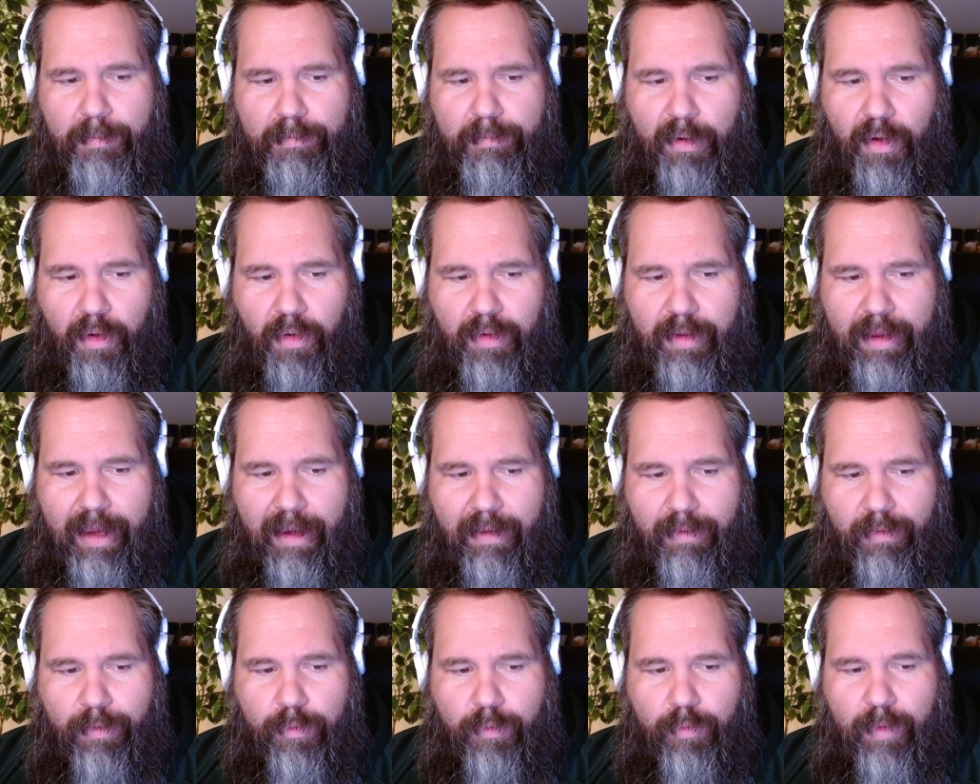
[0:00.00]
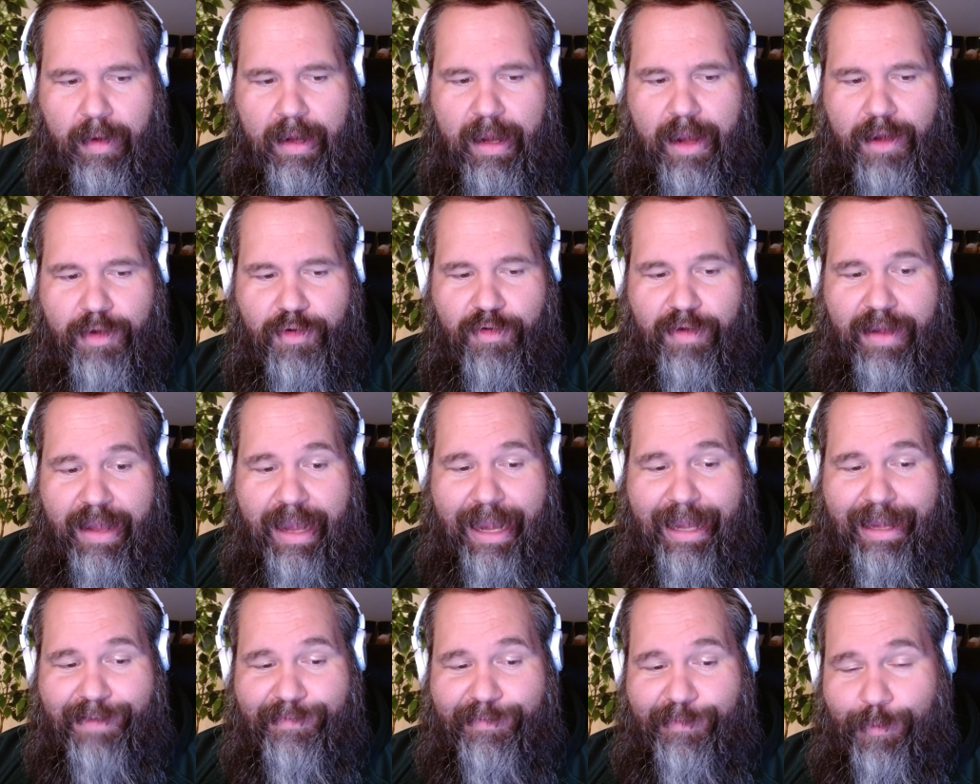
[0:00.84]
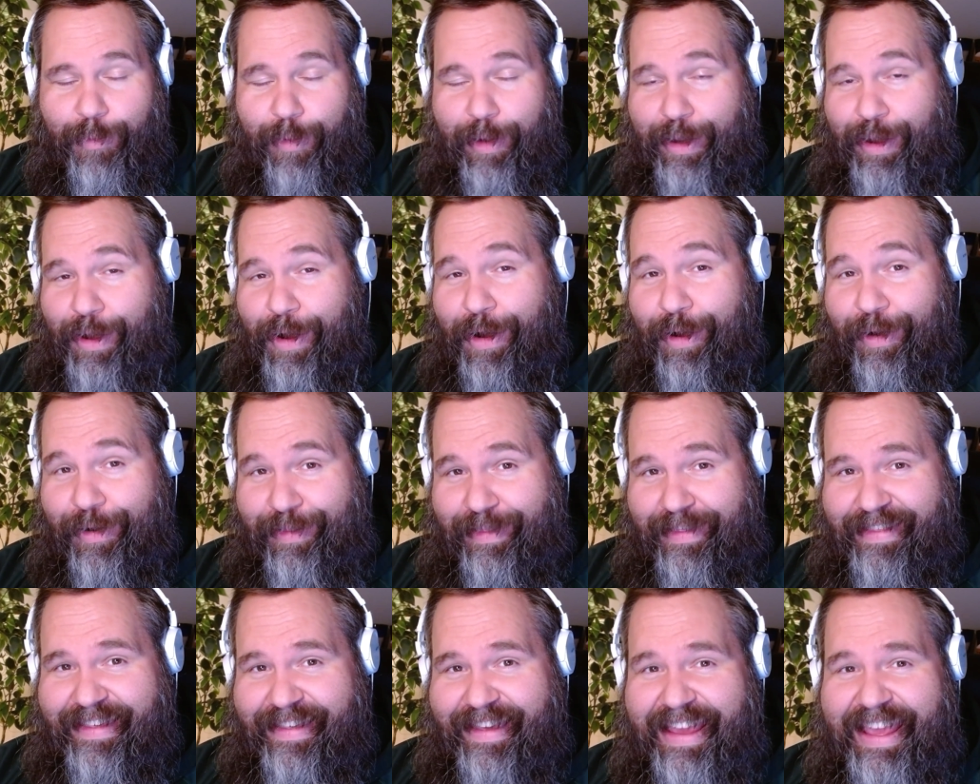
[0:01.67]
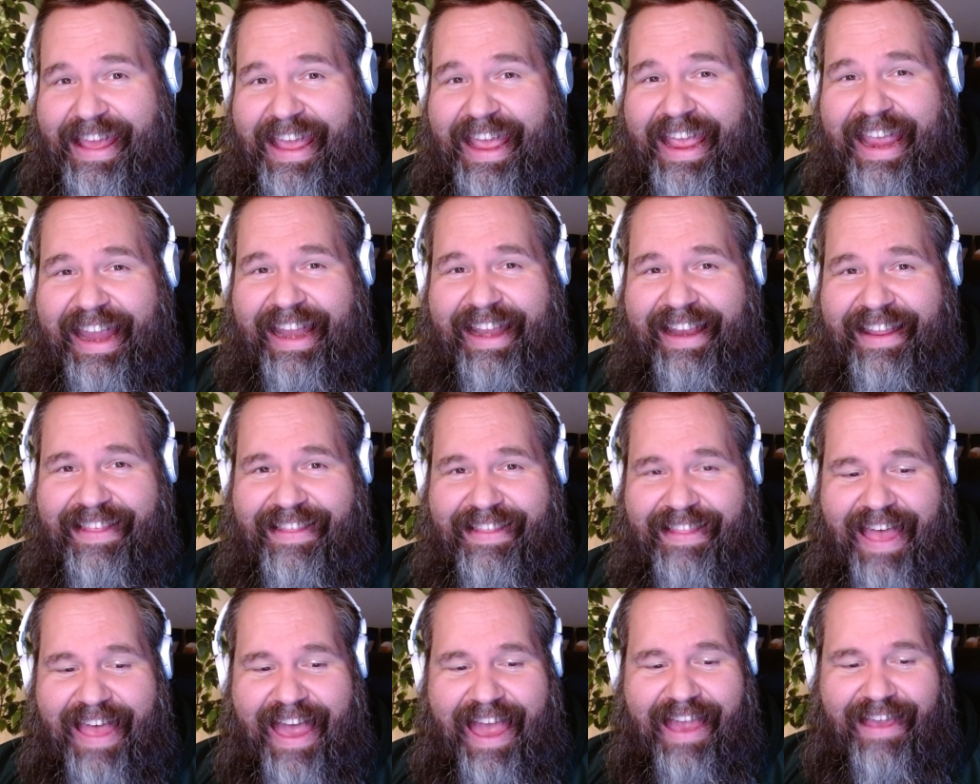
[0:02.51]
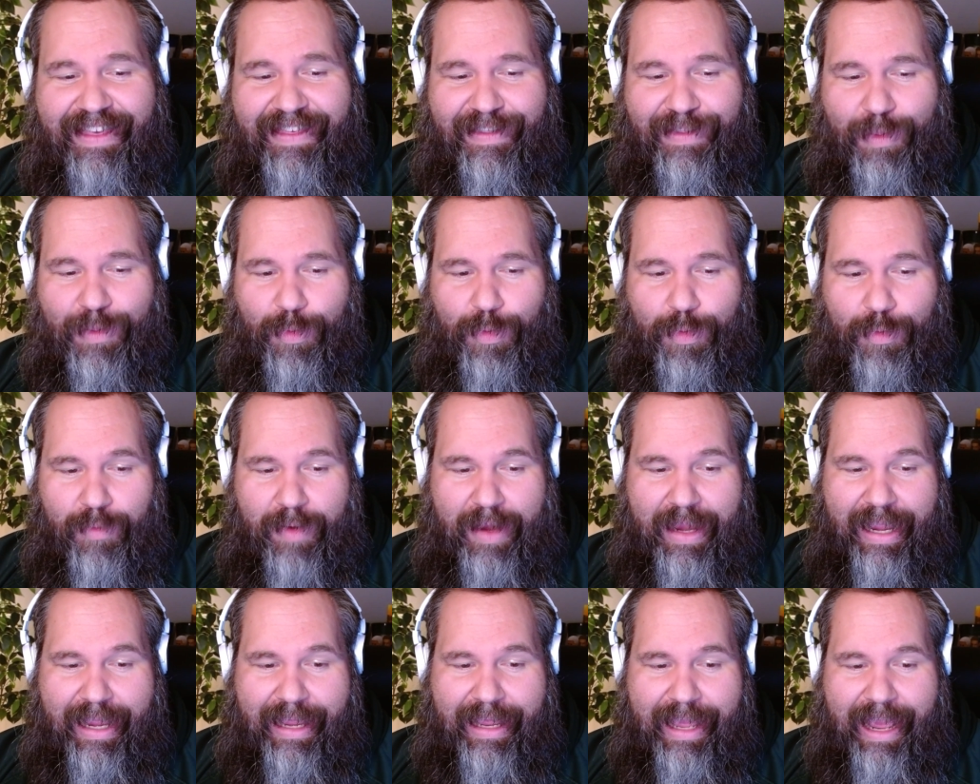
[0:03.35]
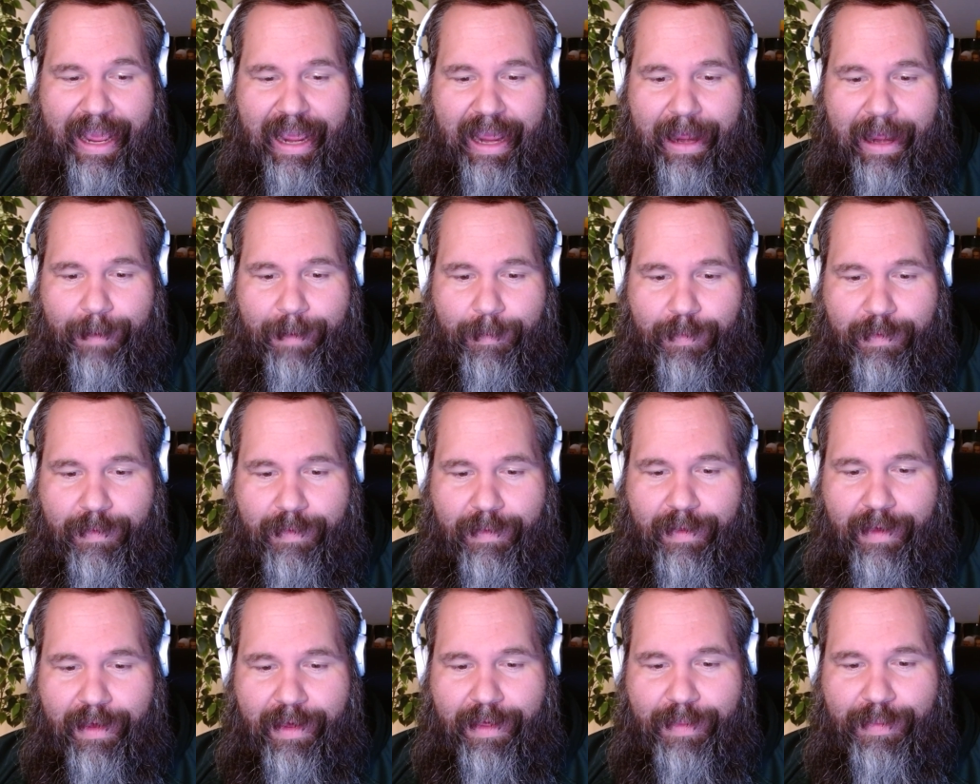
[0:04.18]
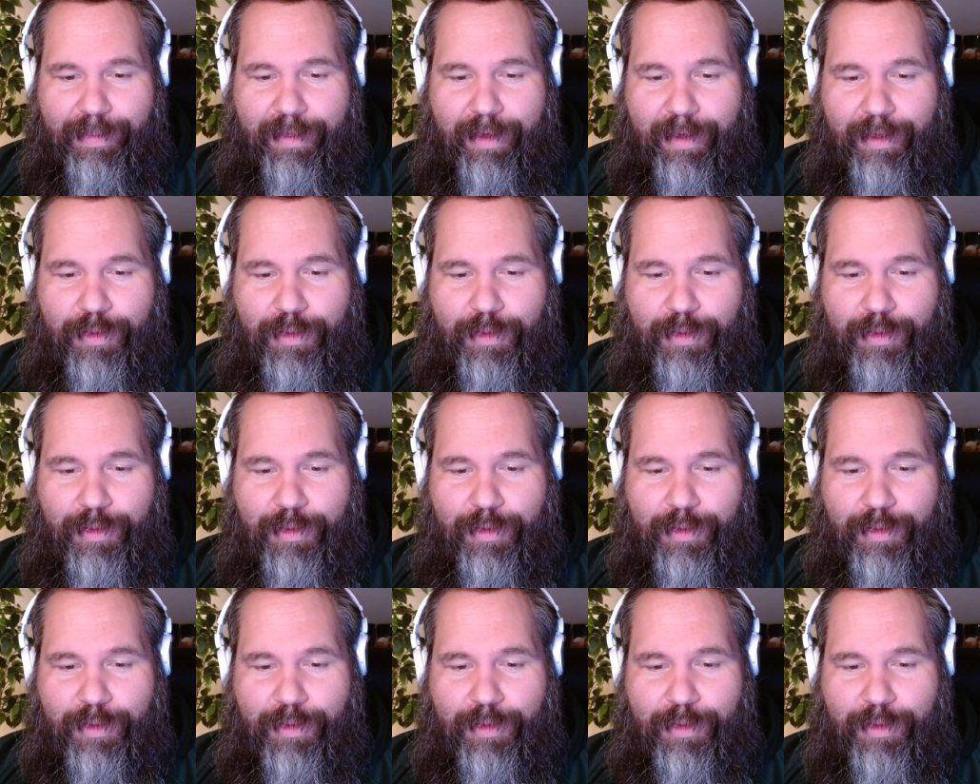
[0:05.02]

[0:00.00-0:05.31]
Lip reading: Polk has 384 yards in his last 3 games. I think